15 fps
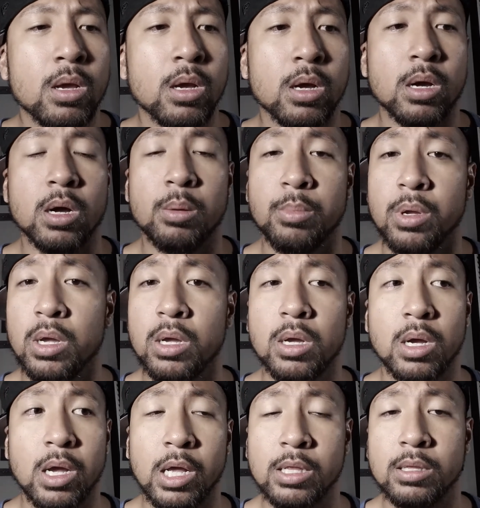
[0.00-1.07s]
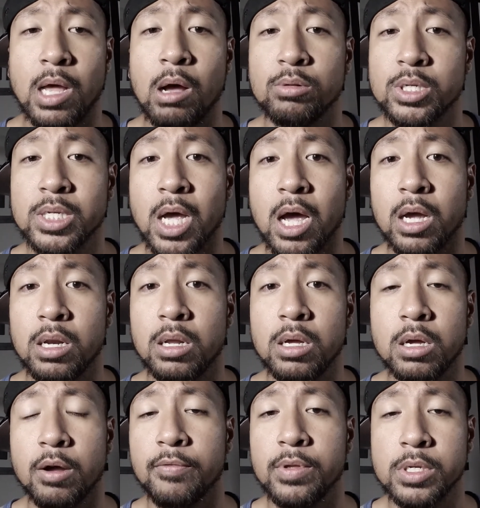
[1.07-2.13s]
Um, at, outside
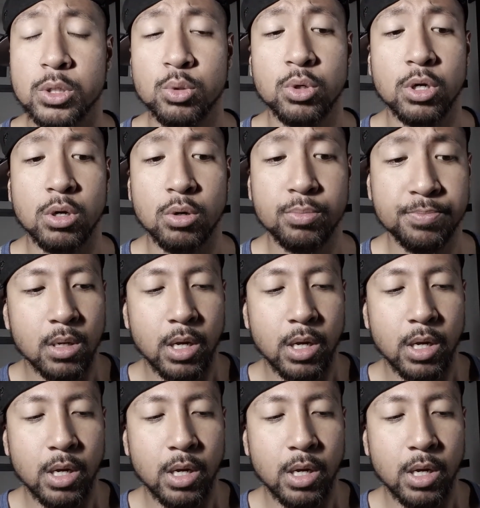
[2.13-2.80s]
of the studio,